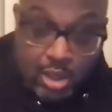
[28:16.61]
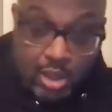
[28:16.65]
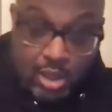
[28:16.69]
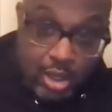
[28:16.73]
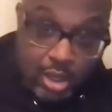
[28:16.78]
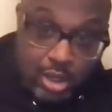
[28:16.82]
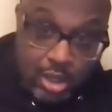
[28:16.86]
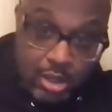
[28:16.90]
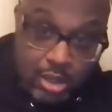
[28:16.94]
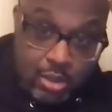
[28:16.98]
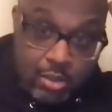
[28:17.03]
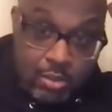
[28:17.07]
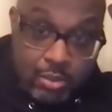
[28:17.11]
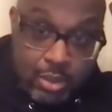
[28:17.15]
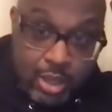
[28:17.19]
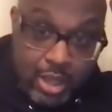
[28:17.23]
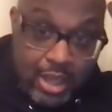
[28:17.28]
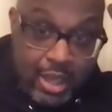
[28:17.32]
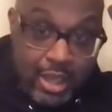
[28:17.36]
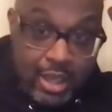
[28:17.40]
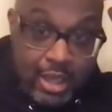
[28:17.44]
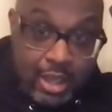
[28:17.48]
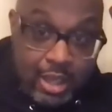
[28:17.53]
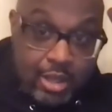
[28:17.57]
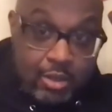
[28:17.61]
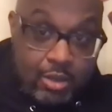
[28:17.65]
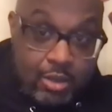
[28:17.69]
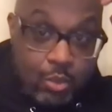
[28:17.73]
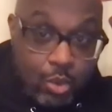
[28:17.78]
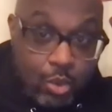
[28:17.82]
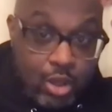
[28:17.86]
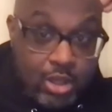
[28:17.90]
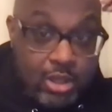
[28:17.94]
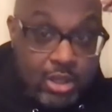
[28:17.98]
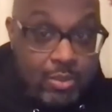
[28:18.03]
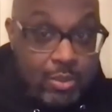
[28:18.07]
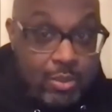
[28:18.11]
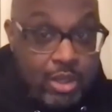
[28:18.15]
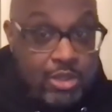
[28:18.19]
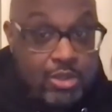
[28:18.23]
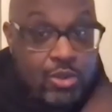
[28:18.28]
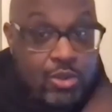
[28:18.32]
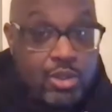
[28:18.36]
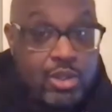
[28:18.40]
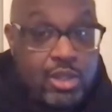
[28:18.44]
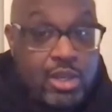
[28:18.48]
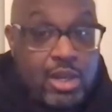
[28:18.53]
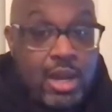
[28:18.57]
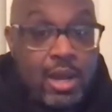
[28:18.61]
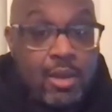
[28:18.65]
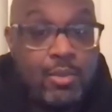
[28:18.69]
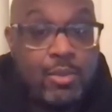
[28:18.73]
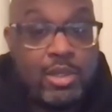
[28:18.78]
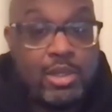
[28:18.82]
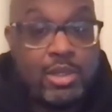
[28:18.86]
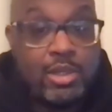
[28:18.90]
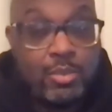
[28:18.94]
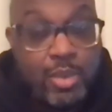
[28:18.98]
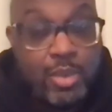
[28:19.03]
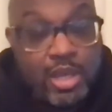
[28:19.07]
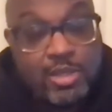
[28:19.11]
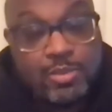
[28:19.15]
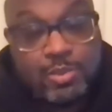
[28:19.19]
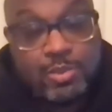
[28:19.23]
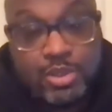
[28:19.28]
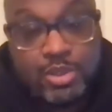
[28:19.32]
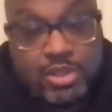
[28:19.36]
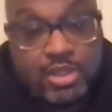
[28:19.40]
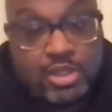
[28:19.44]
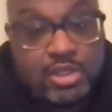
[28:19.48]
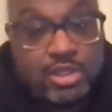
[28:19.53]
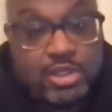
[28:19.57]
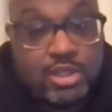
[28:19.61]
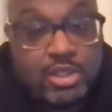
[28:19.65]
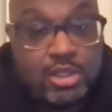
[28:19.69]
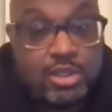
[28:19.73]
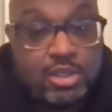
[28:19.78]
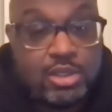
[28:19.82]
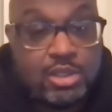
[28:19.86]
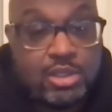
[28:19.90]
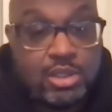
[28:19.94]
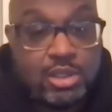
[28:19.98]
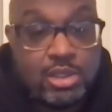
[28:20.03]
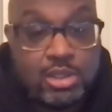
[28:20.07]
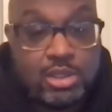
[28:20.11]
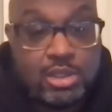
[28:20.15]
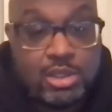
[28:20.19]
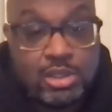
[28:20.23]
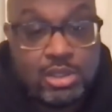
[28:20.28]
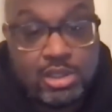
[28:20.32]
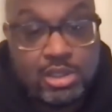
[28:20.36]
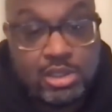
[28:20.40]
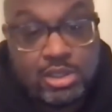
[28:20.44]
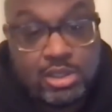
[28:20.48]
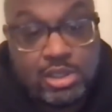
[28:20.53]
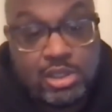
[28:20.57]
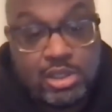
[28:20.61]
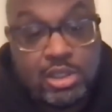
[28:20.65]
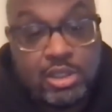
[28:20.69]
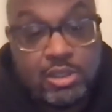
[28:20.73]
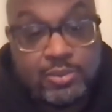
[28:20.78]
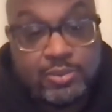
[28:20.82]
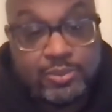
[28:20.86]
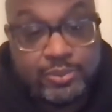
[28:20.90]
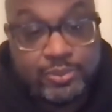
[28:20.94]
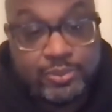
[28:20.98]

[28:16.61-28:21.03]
um, and want to make sure that I'm in the best position to to succeed.